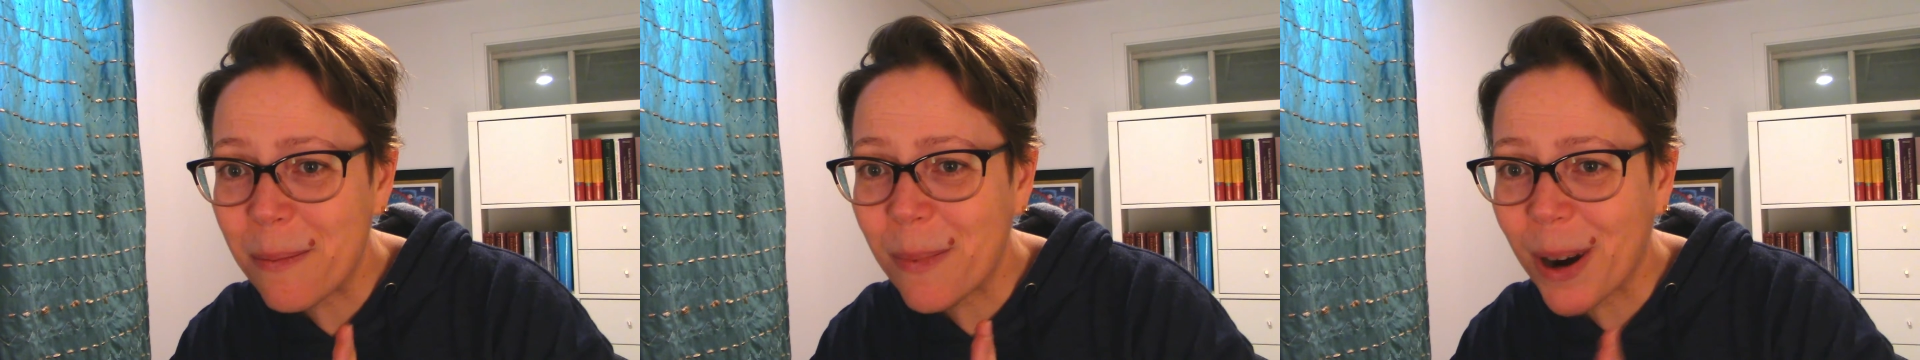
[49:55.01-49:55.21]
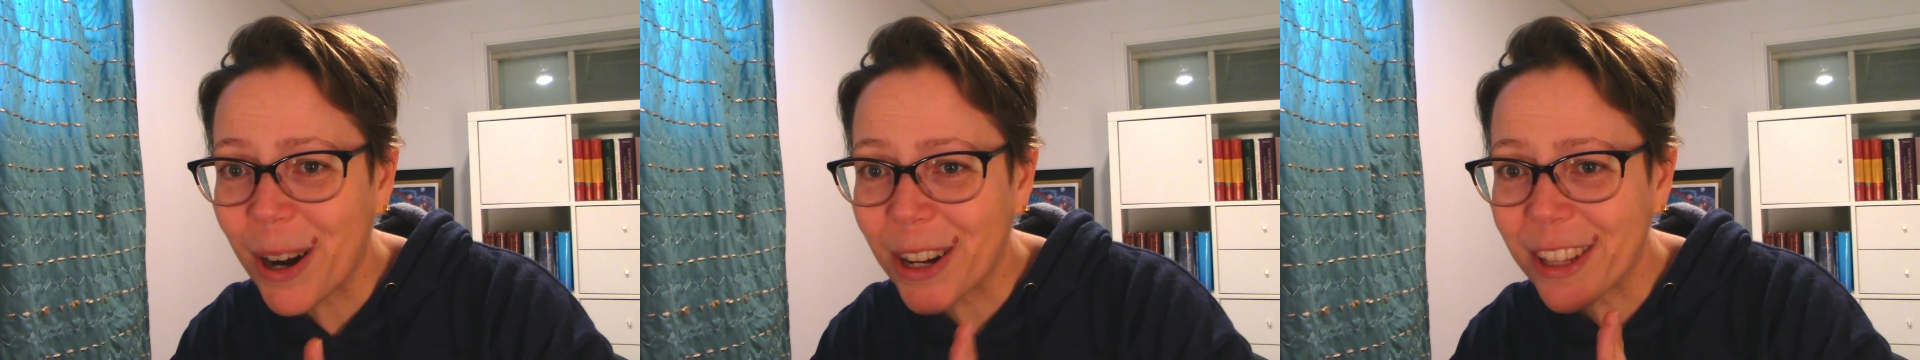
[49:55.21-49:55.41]

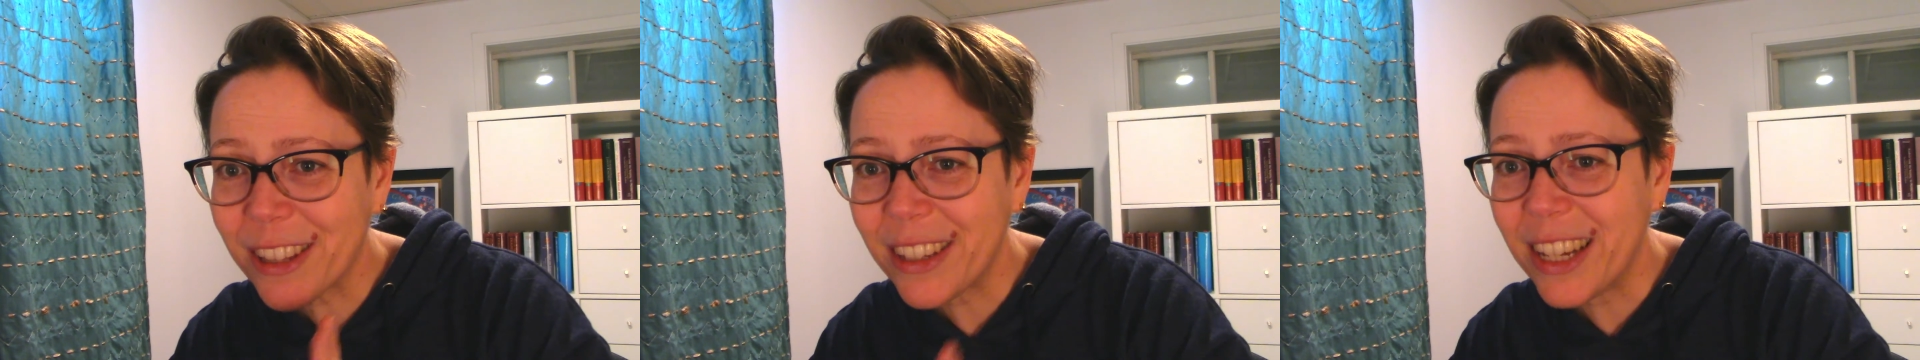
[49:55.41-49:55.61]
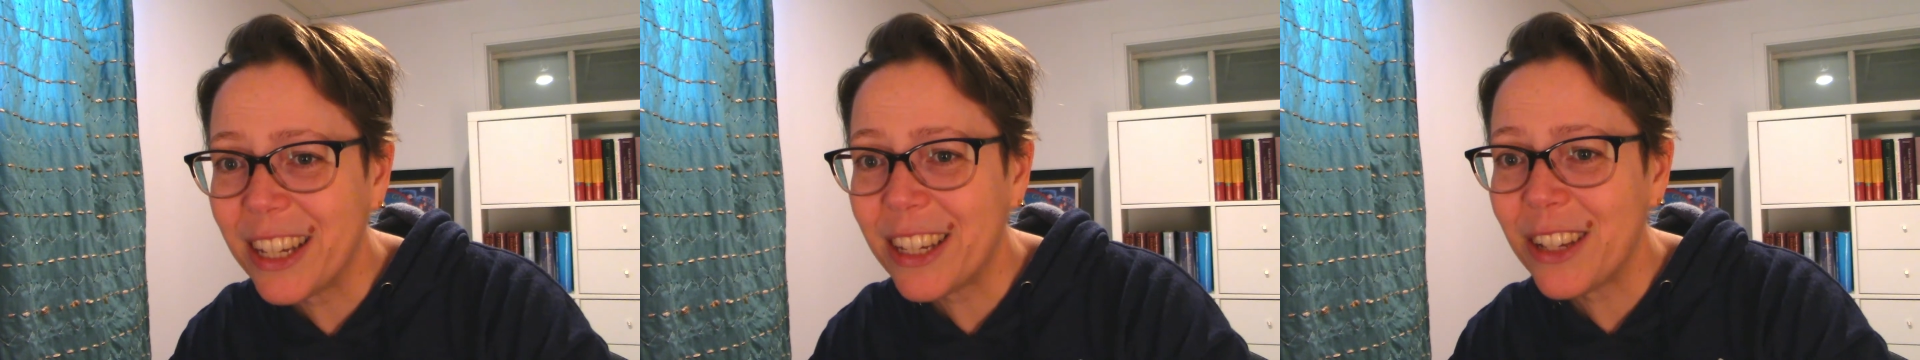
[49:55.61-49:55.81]
Mark,
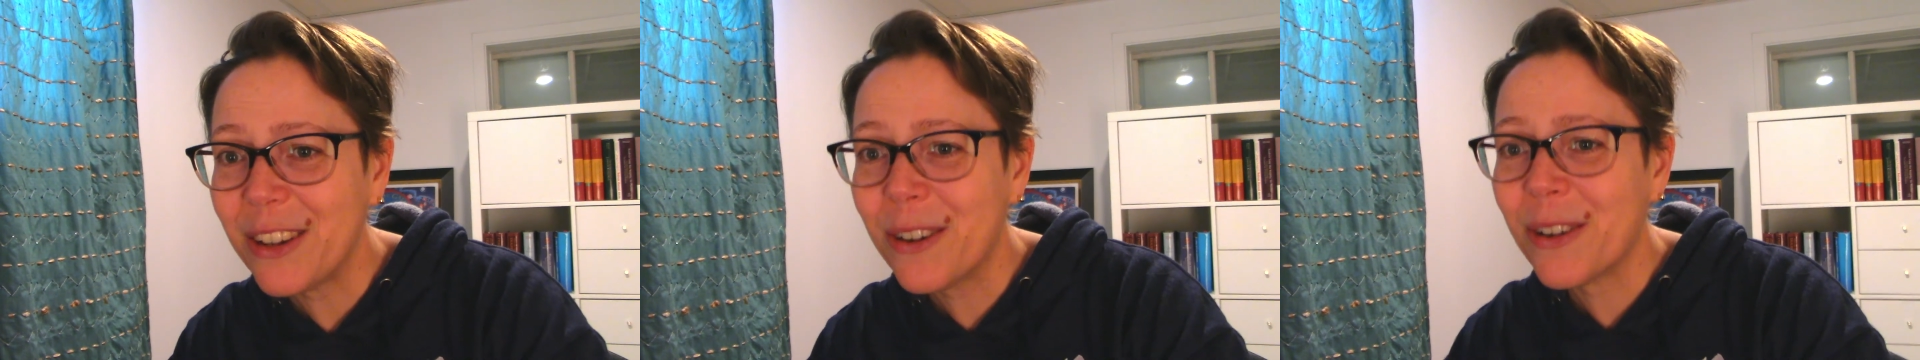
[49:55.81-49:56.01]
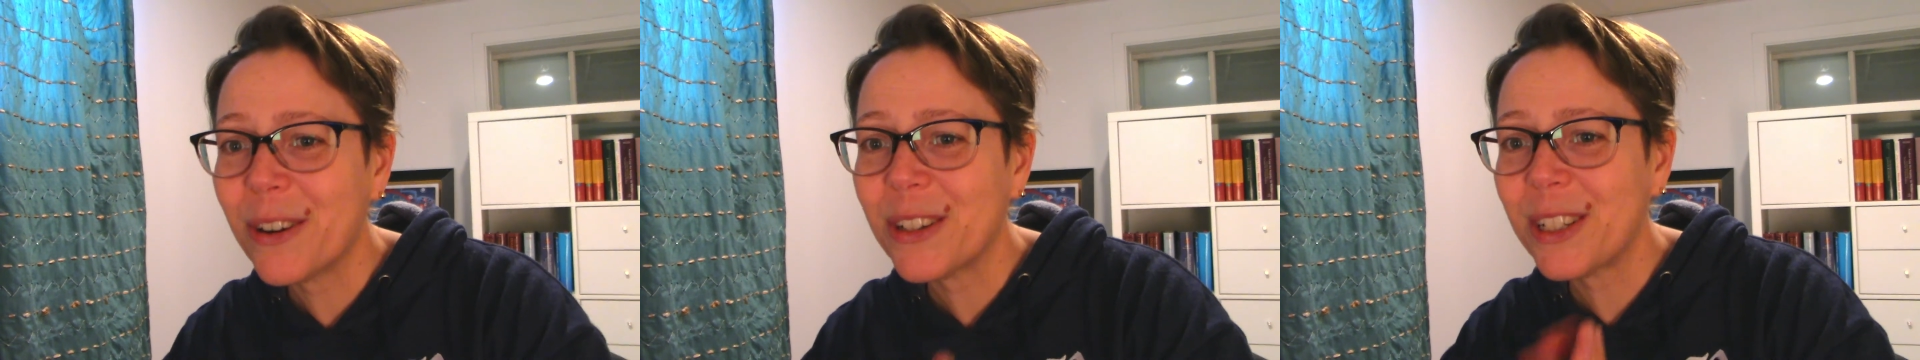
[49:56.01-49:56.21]
thank
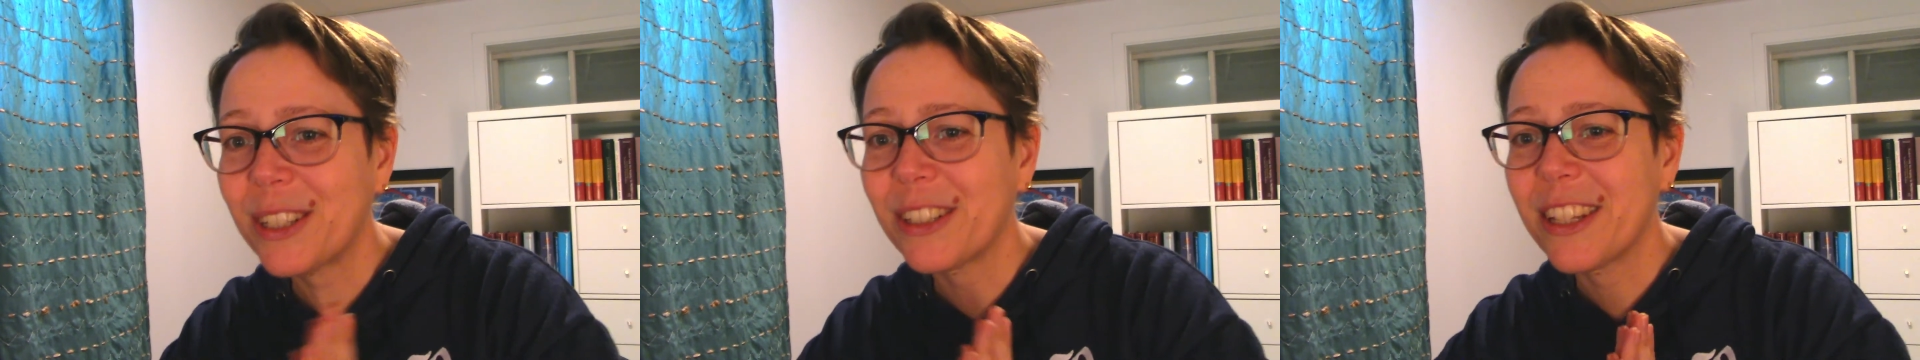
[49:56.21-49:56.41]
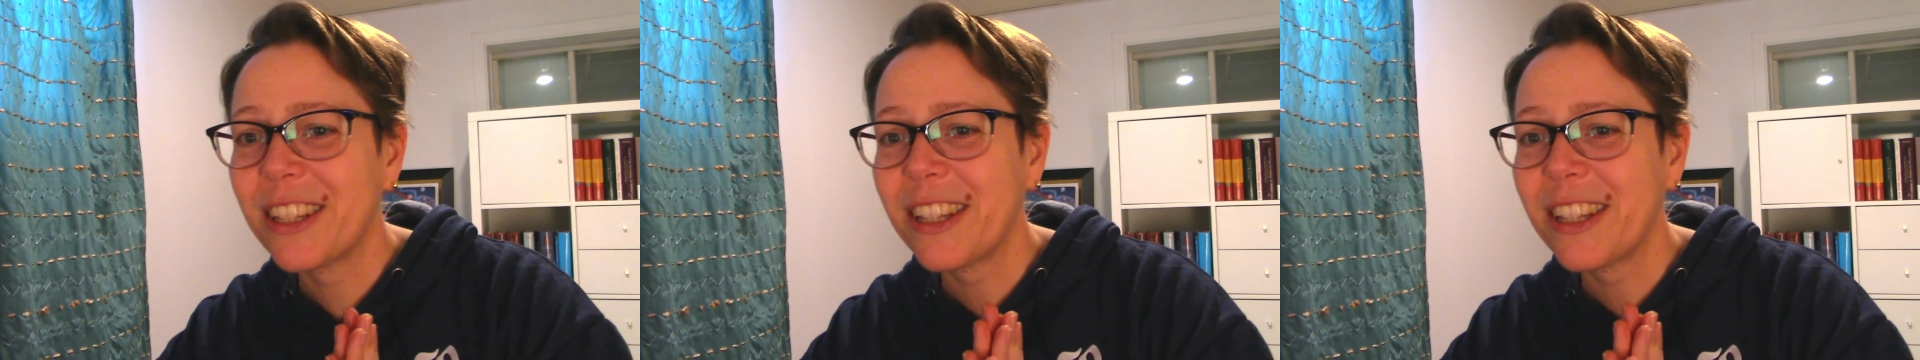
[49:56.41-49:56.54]
you. Ursula,